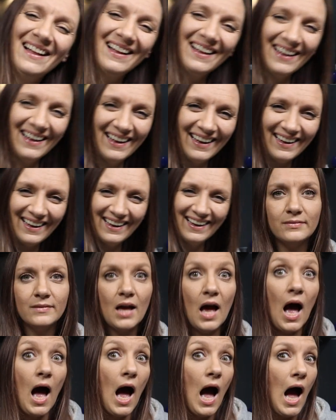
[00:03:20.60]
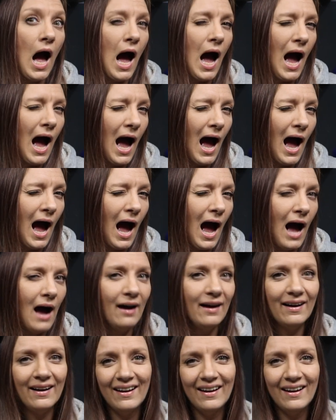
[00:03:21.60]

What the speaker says: No one is speaking in this clip.